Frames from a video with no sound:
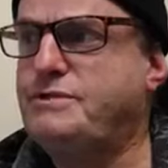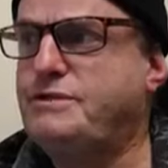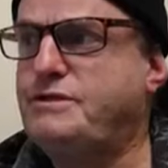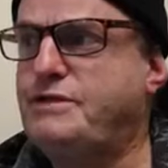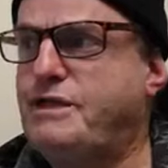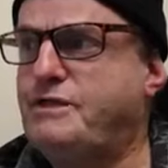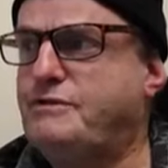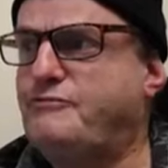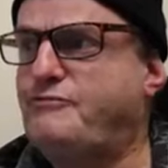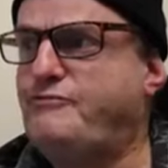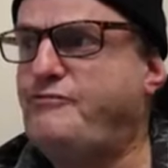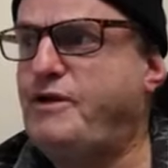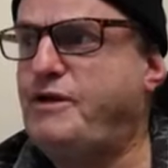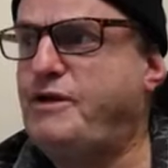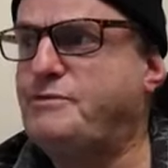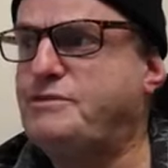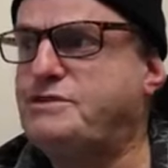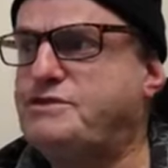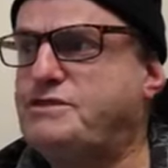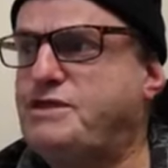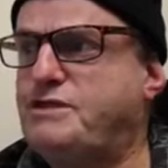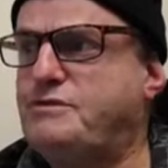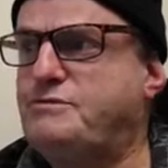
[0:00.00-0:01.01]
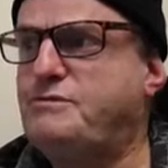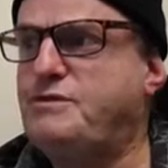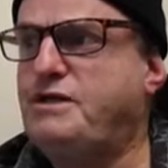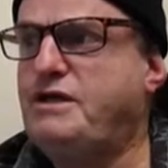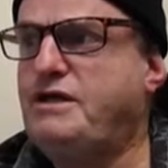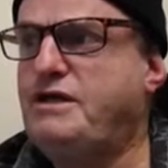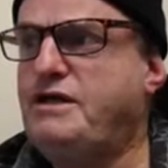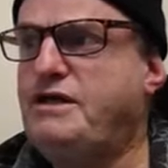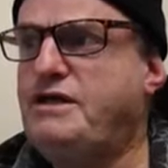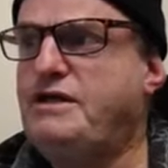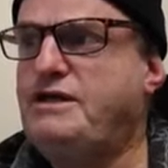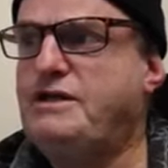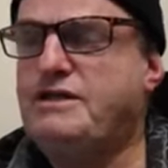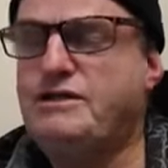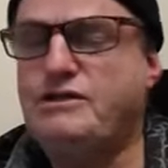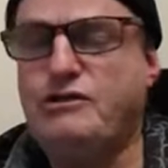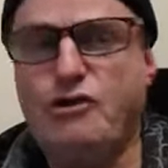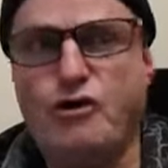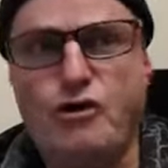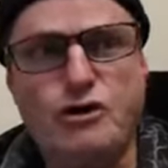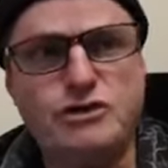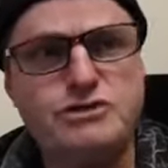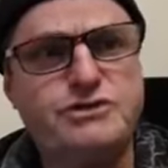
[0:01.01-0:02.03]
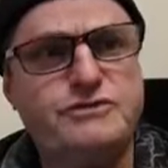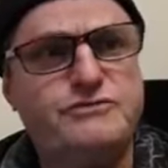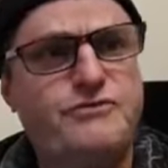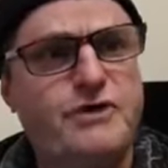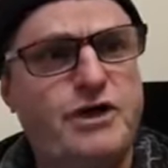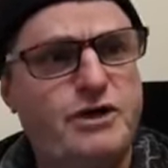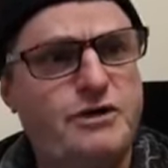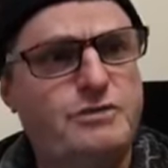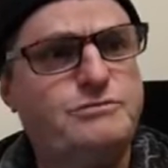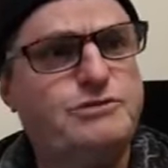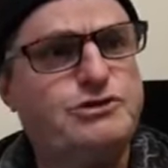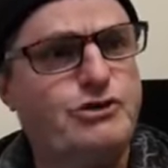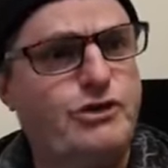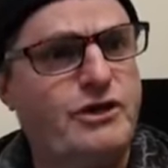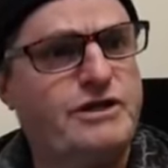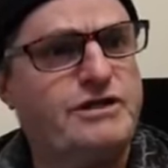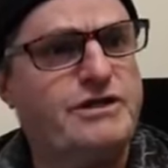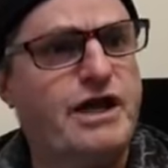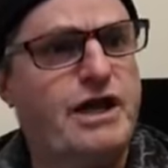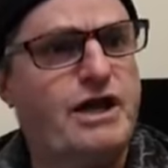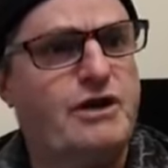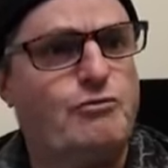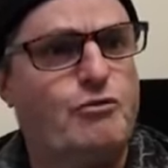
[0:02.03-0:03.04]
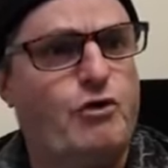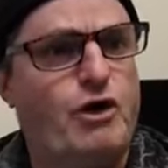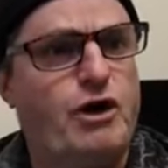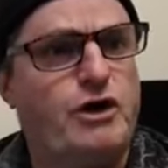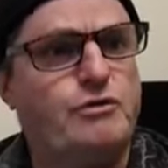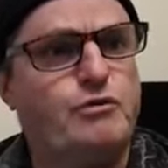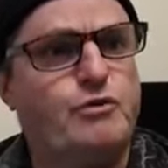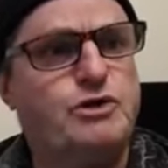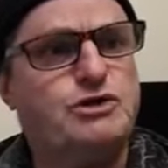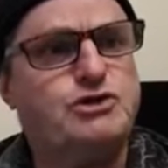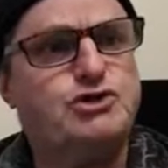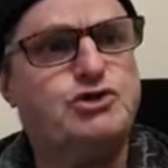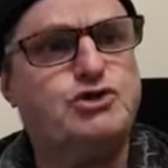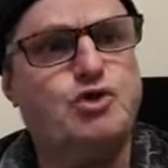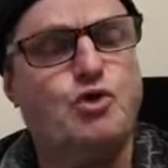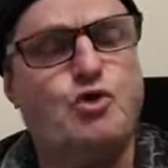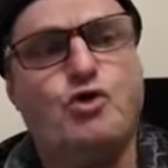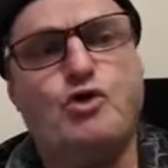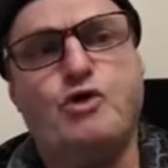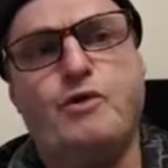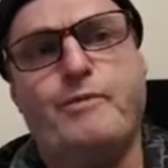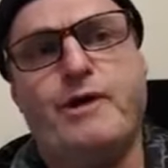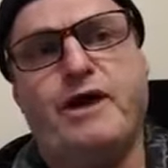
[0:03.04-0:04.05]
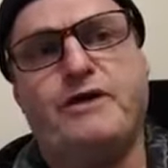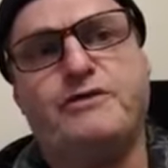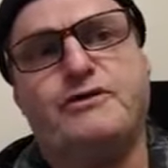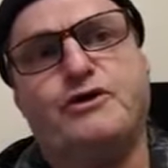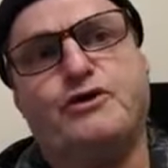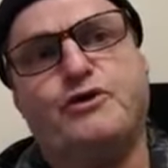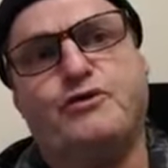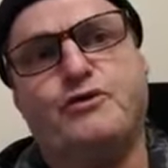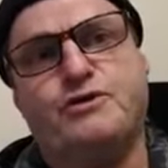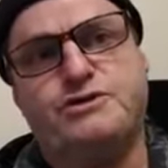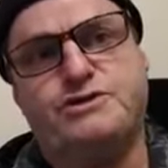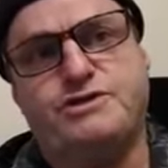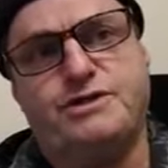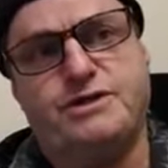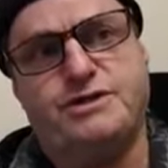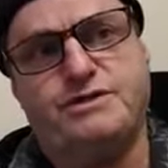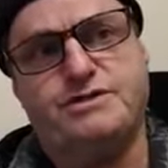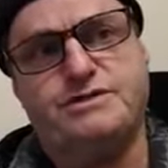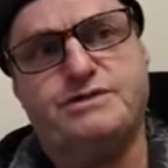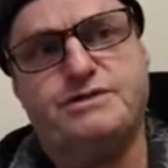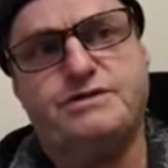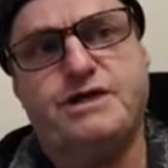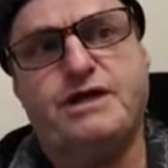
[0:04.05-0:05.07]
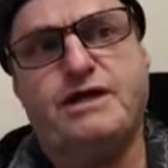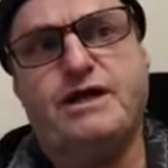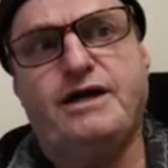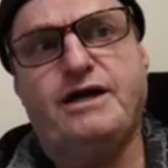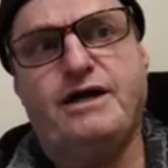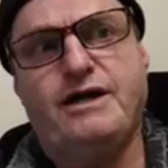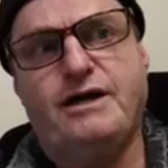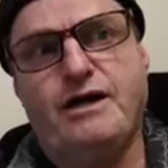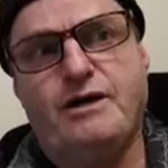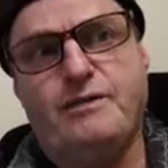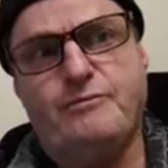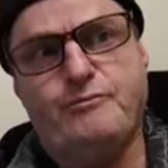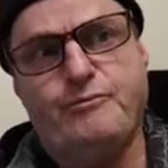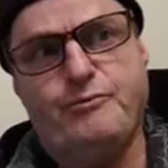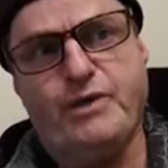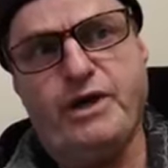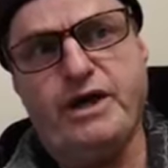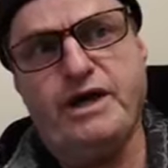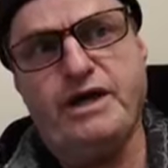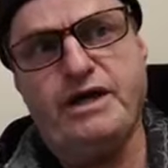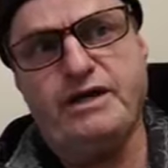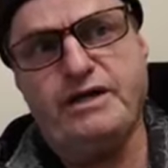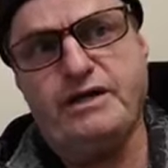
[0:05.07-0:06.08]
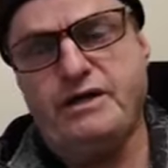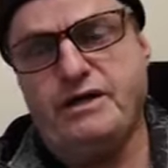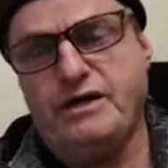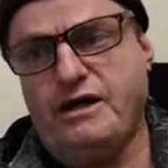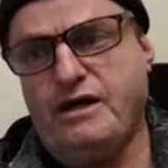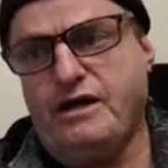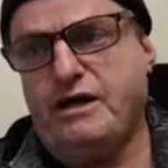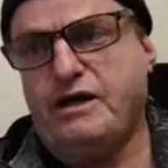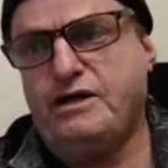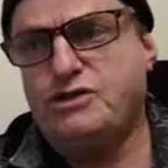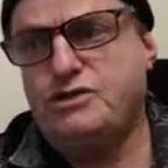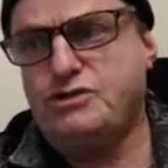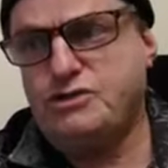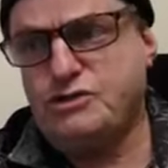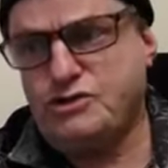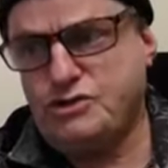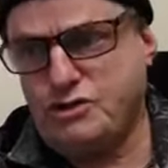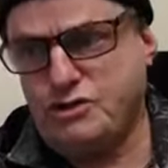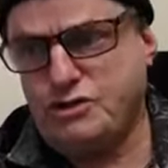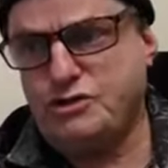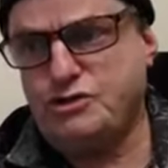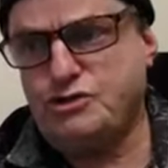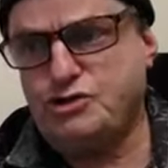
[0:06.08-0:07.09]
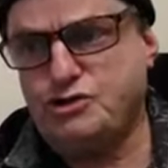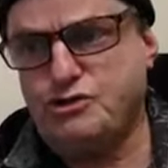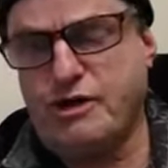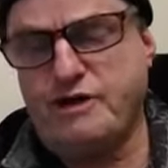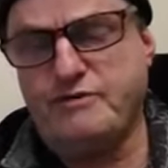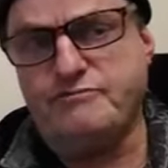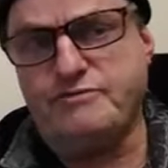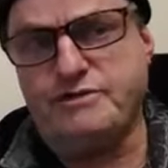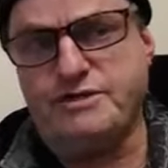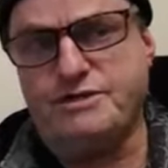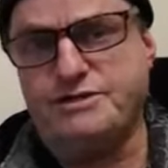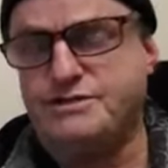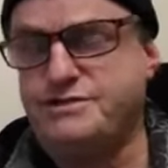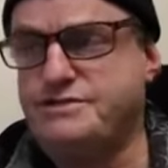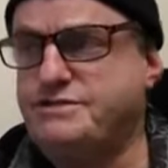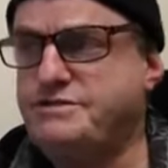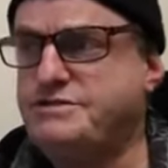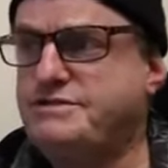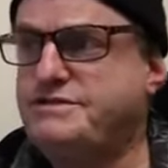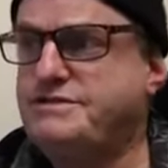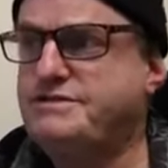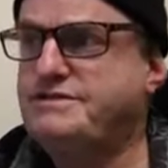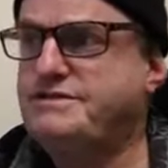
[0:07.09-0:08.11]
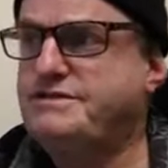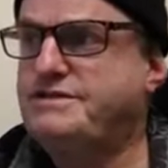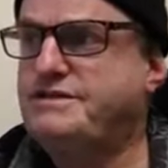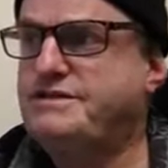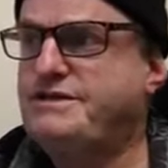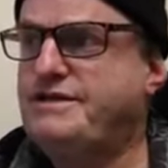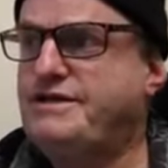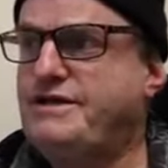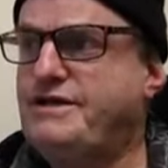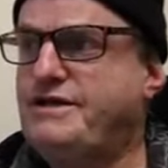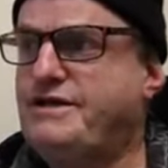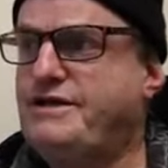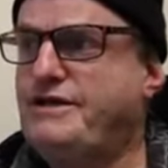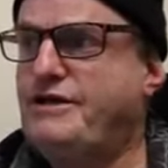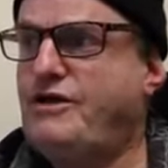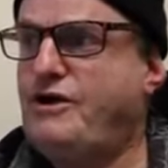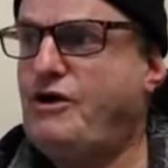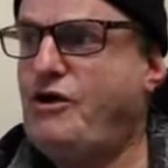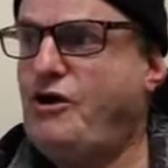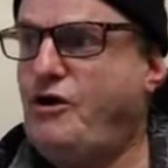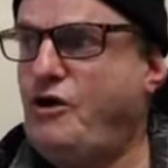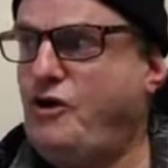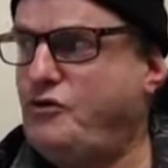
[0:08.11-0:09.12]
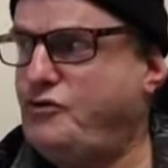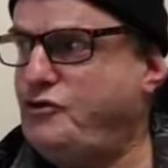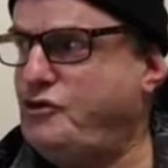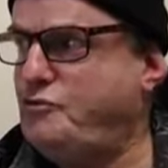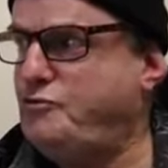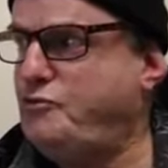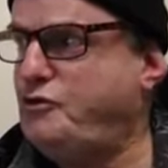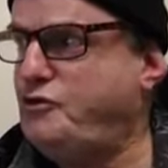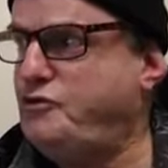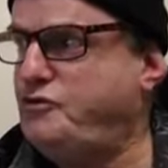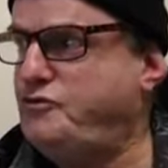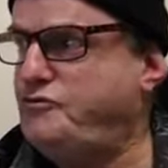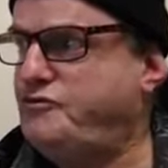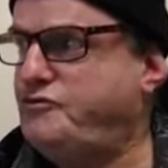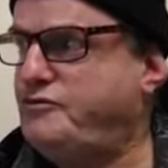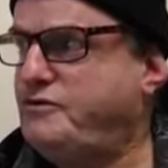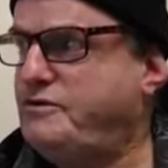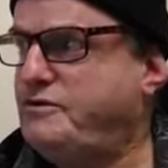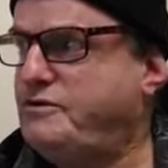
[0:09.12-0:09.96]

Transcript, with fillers: that famous hymn, lots of hymns like that, right, which talk about the Christians being travelers on the move